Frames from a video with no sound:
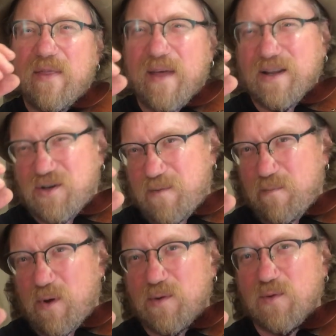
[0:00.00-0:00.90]
That's your
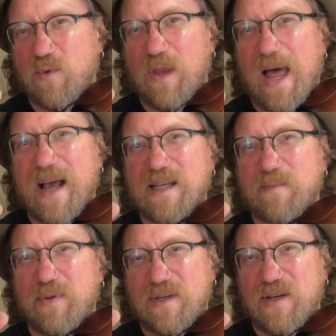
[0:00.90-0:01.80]
most
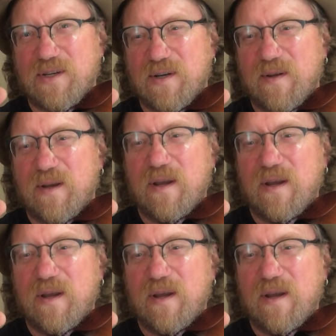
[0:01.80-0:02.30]
relaxed position.